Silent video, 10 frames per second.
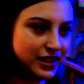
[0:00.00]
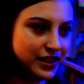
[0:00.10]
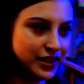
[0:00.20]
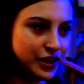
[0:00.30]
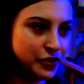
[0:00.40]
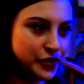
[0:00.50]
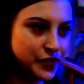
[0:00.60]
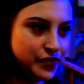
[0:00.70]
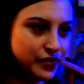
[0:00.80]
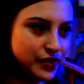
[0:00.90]
you know,
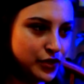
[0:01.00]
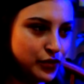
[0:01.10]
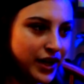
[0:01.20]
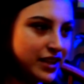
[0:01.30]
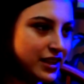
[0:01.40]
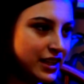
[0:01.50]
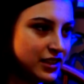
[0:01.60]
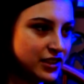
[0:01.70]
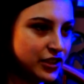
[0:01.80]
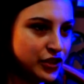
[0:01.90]
you write things and